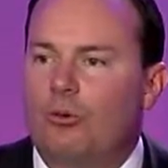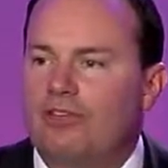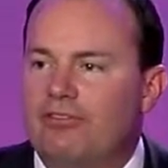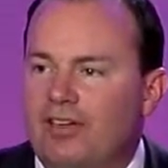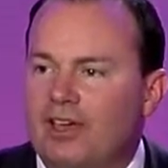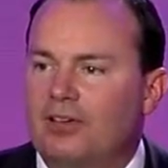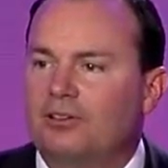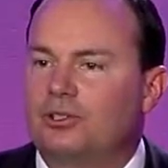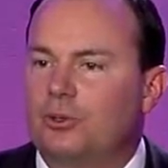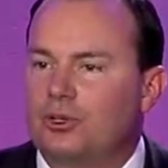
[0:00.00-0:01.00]
we fail
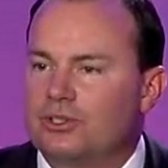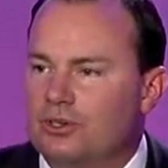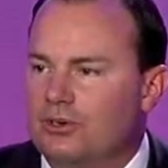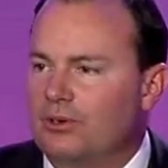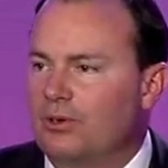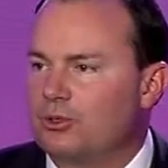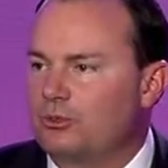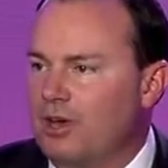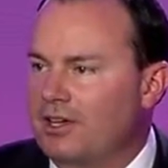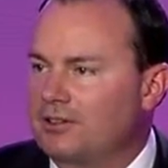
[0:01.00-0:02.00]
to assert those
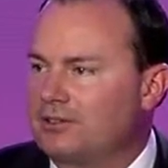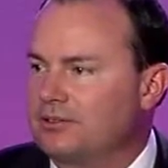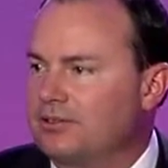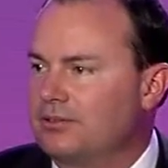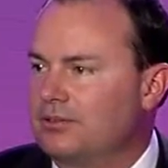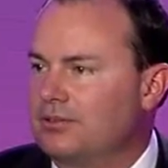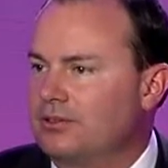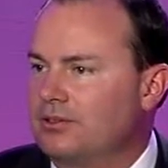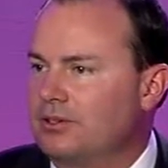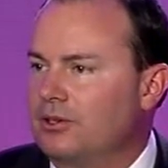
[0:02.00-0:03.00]
rights,
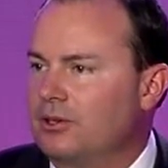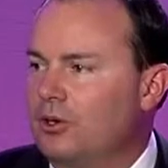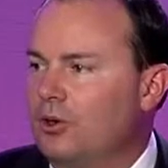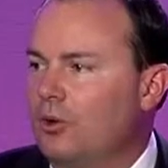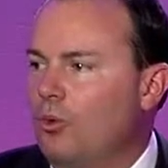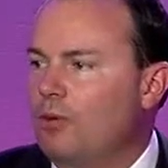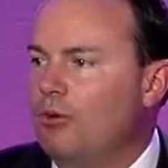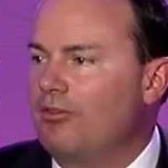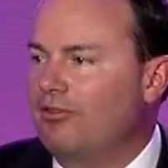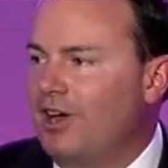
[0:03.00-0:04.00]
we
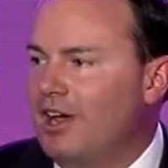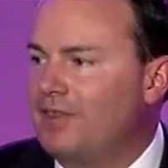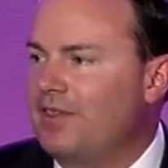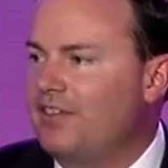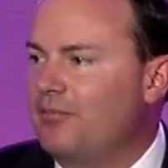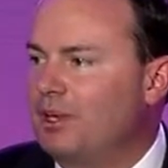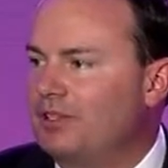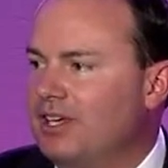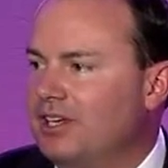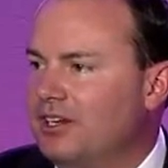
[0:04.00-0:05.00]
will find that they've been
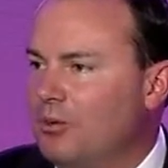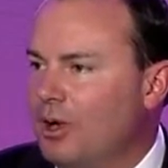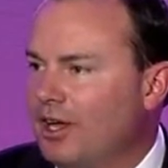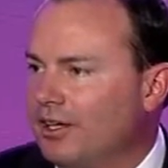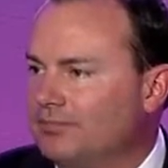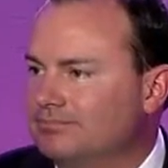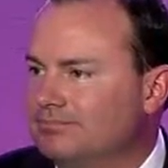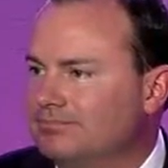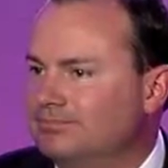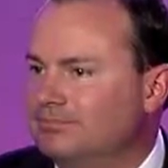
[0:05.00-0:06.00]
taken away.
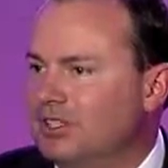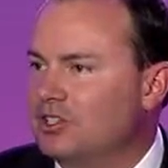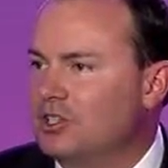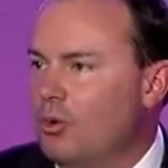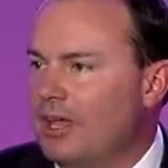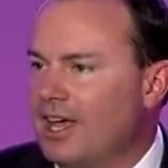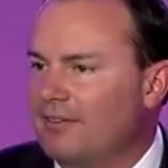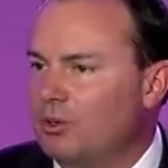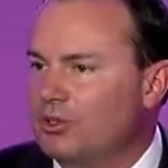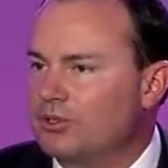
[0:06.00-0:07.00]
And so we
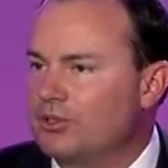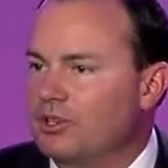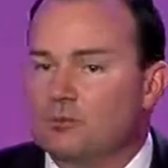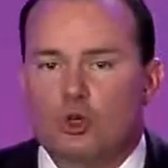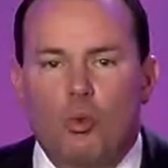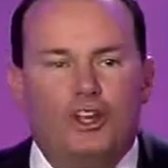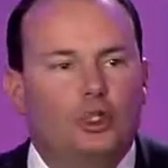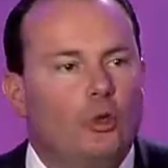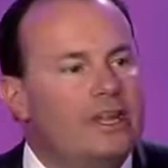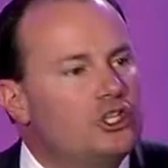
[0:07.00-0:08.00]
have to assert them. So, what
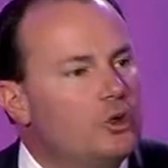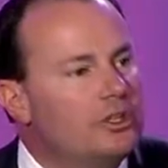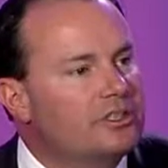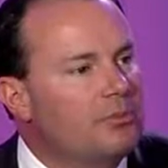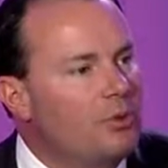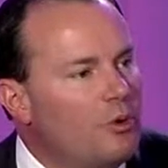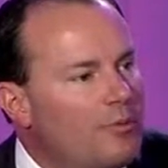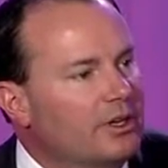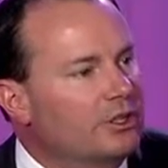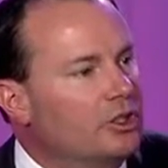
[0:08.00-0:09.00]
do we do as a
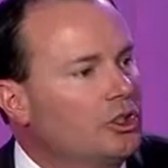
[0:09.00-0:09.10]
movement